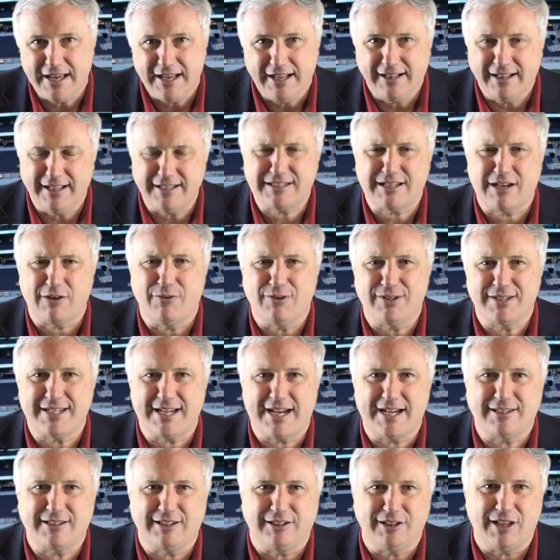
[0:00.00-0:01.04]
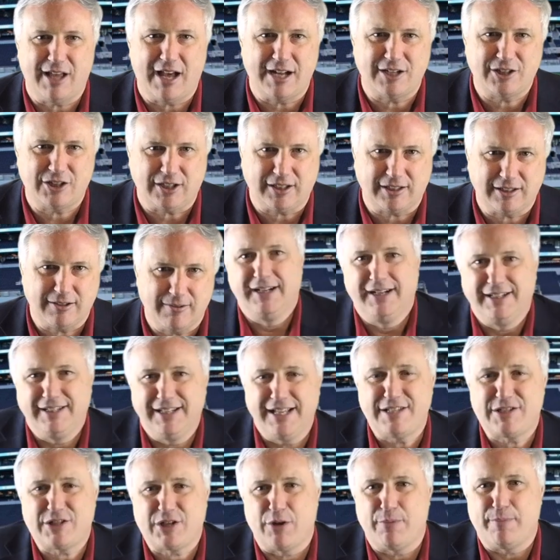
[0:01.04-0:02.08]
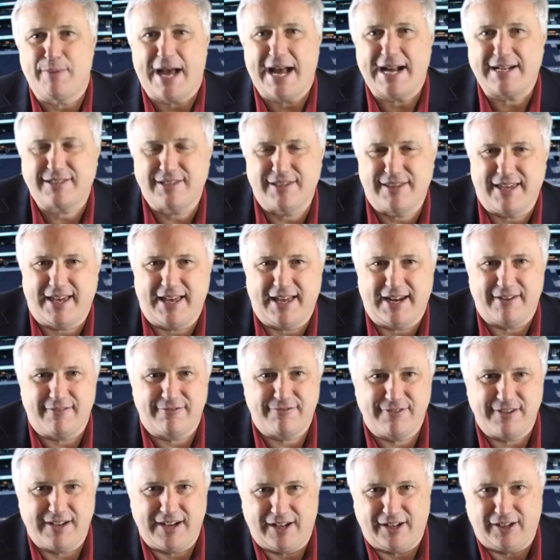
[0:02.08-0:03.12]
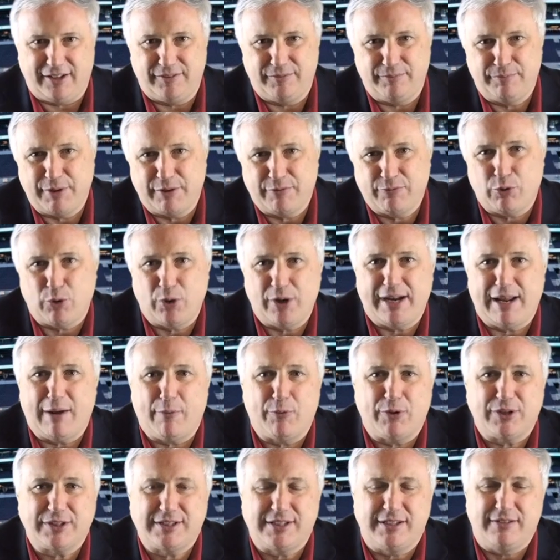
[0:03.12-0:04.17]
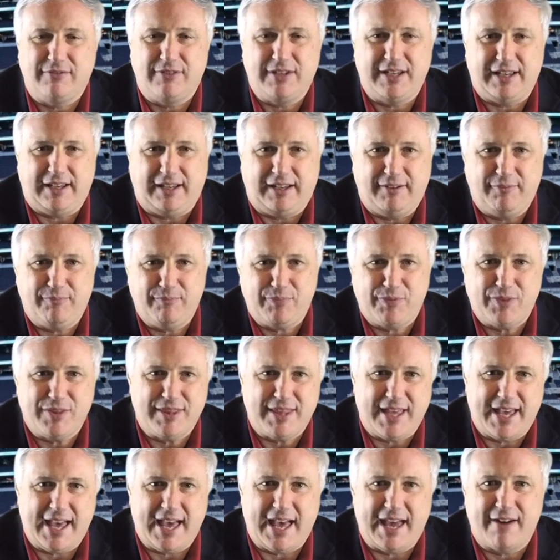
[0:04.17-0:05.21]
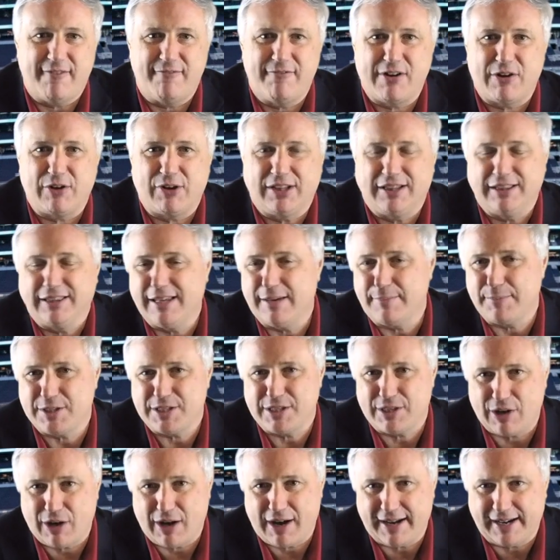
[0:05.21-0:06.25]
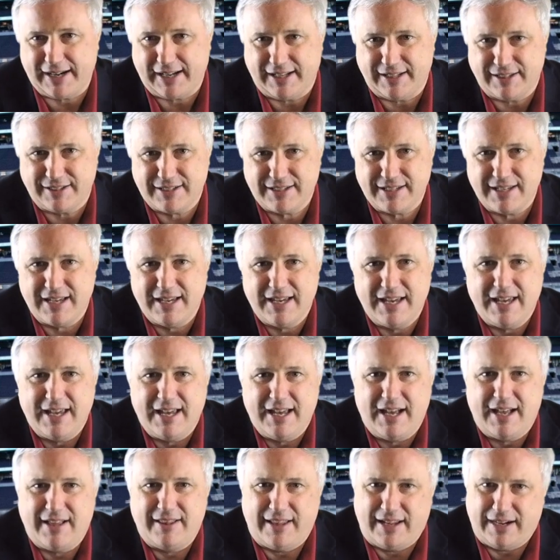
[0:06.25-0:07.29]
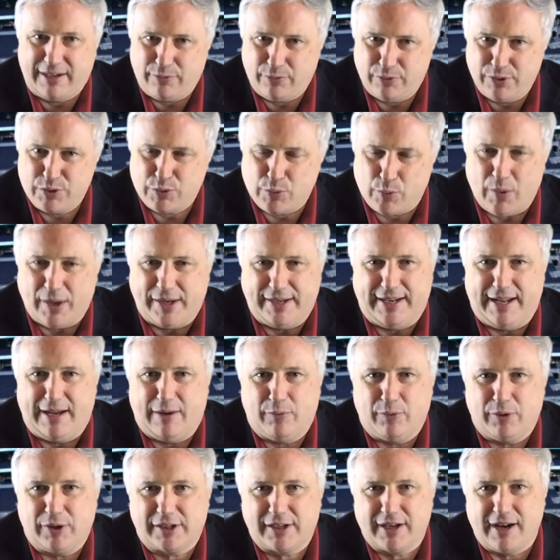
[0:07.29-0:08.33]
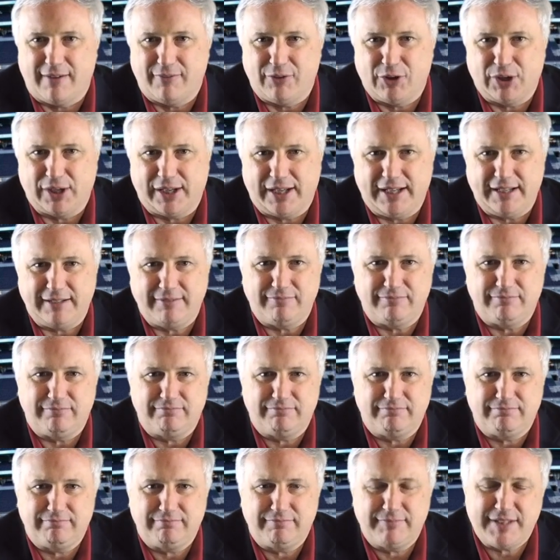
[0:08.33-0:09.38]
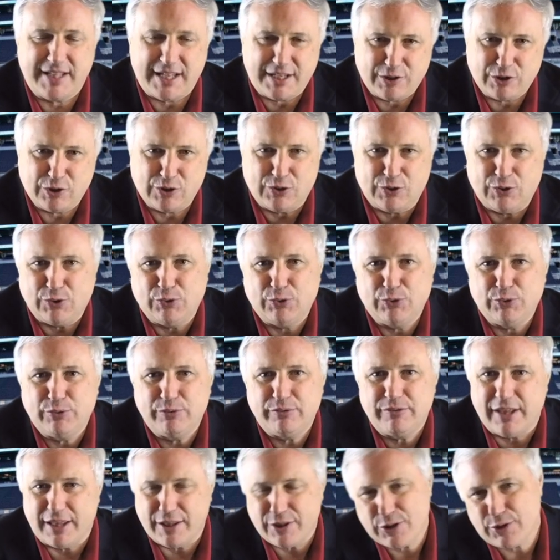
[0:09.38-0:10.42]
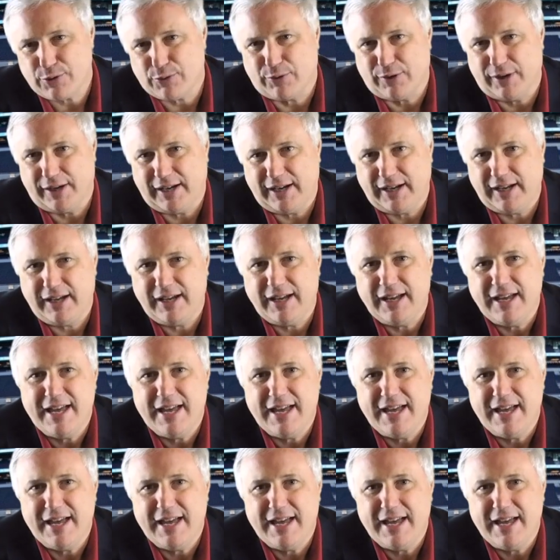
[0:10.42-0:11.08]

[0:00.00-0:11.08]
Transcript: Let's go inside the logic. Let's go back to the NFL. Before network TV, they had a very limited audience. Then it was one network covering it, then two, then three.